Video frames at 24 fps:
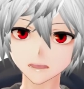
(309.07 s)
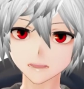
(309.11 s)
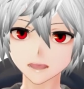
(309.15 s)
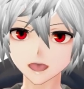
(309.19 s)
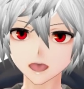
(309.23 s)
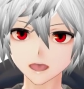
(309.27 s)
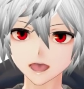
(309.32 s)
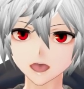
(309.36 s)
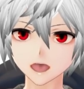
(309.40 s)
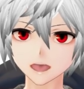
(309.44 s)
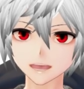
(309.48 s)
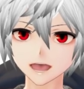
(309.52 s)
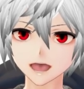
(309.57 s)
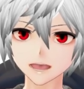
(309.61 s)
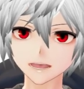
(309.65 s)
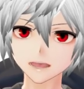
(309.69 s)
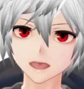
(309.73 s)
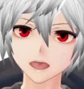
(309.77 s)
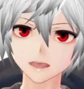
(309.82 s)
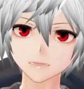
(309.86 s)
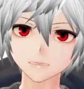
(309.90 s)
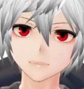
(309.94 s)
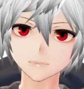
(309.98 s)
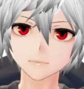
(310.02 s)
of the map,
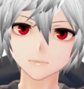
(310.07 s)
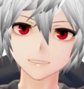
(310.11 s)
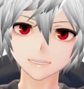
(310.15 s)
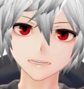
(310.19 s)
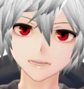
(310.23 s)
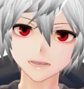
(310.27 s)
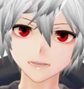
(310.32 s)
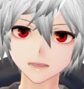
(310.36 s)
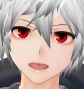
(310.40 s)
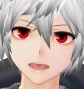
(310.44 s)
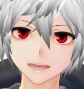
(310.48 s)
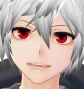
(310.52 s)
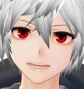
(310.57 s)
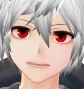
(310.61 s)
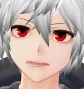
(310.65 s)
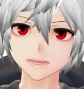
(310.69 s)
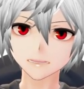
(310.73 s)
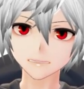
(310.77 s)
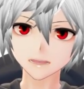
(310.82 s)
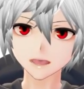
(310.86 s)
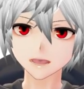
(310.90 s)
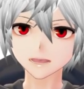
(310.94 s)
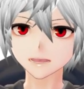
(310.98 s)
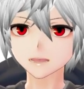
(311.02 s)
and it
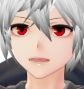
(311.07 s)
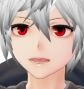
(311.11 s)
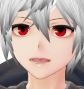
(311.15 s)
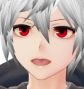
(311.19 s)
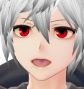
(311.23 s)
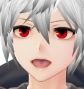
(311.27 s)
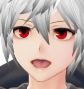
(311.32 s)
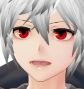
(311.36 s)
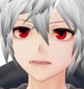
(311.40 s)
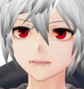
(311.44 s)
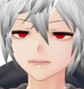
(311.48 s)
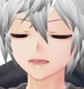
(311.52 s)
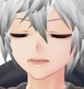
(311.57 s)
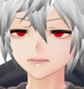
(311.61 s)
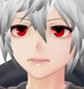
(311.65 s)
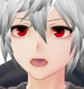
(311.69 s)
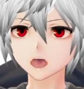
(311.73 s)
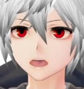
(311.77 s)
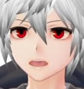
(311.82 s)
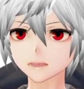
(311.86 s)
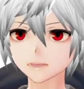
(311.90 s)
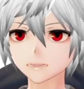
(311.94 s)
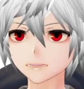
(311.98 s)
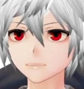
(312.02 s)
matches with people in the
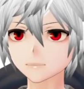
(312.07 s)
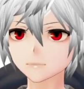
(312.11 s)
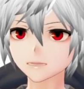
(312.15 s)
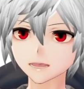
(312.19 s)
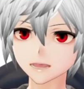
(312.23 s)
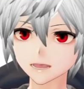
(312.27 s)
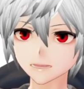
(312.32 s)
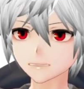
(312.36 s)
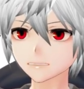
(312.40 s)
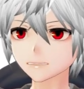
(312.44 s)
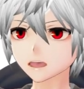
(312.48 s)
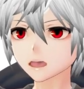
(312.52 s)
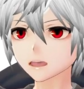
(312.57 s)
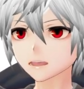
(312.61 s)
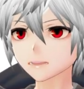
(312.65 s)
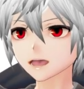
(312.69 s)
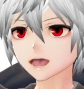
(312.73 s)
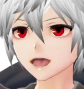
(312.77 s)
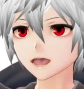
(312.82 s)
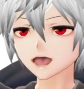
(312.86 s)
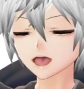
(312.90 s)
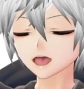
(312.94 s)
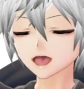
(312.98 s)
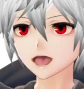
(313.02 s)
northeast portion of
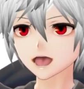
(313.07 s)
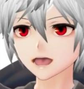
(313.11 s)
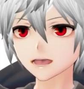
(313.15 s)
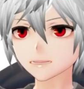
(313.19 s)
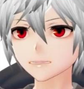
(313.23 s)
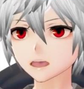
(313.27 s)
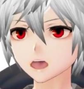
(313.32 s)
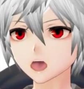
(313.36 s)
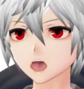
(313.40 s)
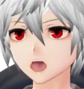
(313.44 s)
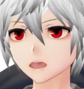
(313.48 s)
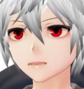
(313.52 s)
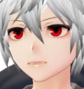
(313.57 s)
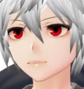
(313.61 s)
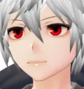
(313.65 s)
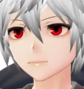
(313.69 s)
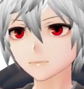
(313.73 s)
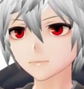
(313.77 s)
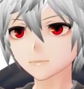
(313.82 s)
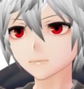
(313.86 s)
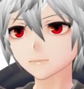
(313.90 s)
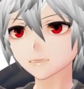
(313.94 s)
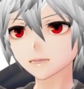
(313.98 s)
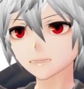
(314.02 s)
the map. So
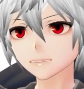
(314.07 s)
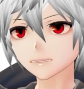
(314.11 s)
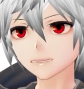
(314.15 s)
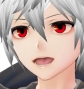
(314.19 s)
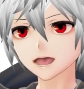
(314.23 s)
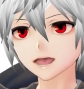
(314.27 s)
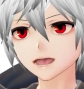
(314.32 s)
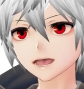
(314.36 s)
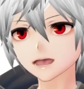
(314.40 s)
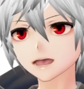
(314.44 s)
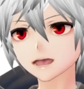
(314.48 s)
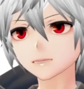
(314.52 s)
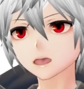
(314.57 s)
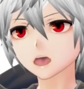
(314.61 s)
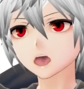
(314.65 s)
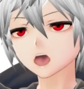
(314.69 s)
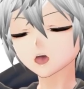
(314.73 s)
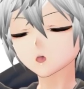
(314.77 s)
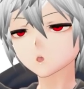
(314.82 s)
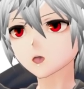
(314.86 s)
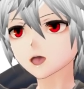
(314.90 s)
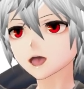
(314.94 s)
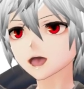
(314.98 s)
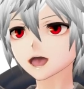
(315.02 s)
it's like a
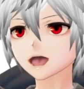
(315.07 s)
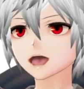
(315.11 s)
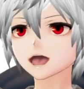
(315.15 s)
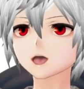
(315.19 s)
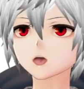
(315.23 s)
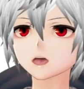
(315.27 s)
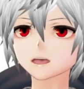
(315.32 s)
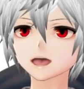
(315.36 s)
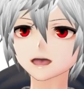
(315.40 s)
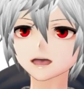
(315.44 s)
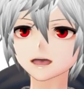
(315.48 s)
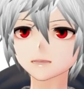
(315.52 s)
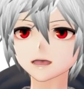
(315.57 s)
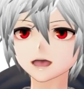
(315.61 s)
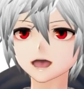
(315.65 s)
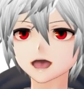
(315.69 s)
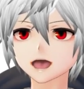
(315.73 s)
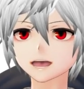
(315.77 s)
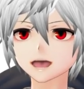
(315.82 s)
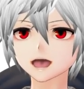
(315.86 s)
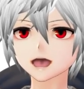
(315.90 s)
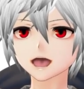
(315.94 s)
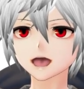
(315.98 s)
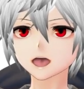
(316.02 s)
Y. Like
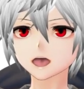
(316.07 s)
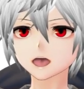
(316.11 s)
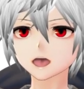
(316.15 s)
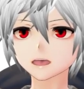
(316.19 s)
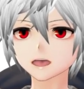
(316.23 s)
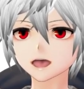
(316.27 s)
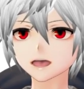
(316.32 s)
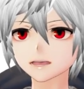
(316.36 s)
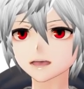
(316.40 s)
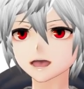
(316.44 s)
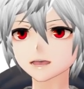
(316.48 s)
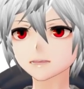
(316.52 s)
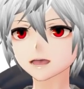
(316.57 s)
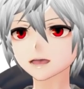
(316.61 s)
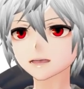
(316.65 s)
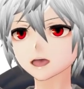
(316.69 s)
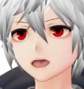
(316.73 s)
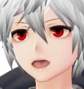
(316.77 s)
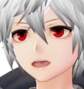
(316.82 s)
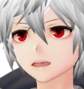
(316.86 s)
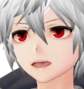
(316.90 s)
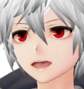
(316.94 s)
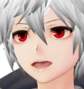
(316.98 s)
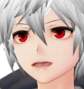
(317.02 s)
I'm trying to find a
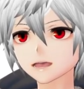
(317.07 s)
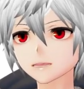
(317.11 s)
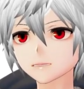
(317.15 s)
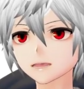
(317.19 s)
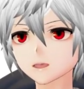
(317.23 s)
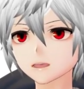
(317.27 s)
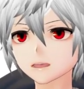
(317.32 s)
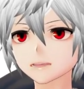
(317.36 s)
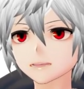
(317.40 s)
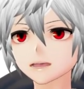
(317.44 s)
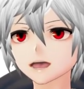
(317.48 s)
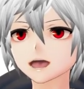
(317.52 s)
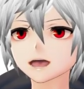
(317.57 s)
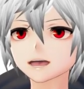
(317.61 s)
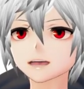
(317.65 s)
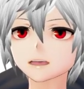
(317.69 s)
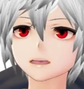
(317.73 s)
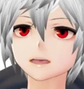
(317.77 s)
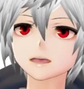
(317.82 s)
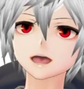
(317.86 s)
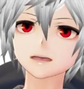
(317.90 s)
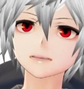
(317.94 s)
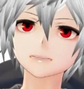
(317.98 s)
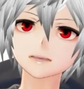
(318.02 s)
party here in my
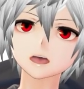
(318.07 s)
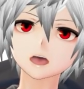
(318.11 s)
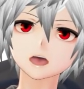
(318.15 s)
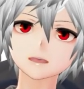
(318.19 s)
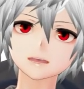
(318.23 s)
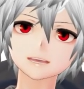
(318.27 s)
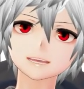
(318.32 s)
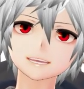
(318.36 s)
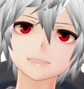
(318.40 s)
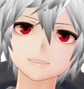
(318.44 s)
area. So yeah.